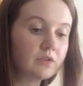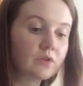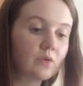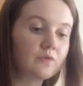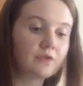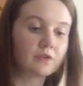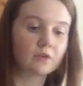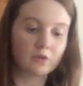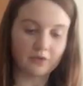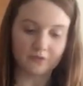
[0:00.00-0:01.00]
So
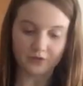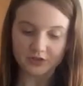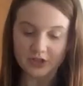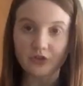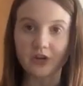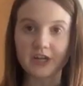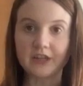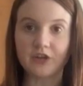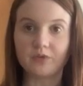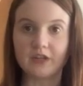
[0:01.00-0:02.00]
for the first ingredient
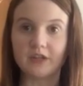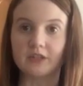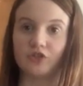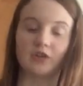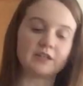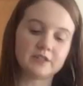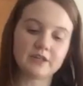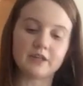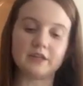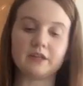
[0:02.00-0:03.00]
that you need in the
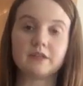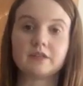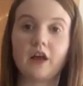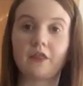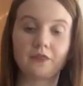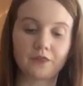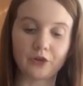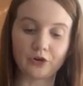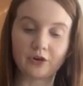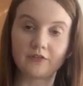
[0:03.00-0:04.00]
dressing is
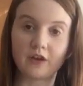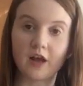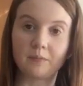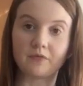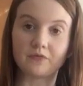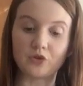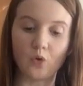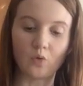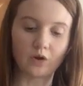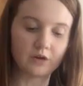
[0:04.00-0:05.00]
1/3 of a cup of
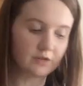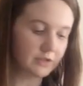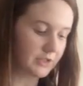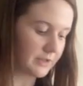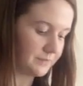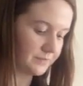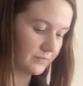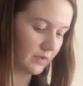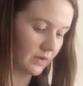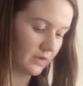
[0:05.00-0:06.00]
yogurt. So
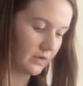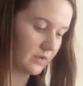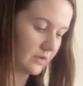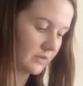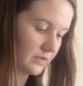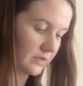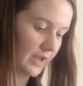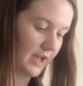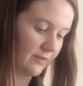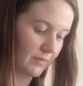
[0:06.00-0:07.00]
I
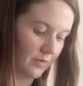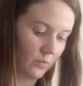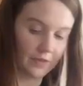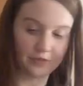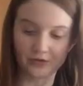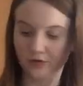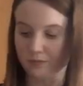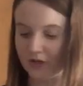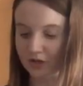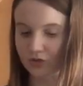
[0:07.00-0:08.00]
have my 1/3
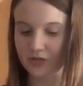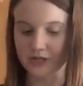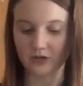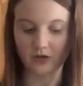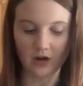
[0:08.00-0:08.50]
measure here.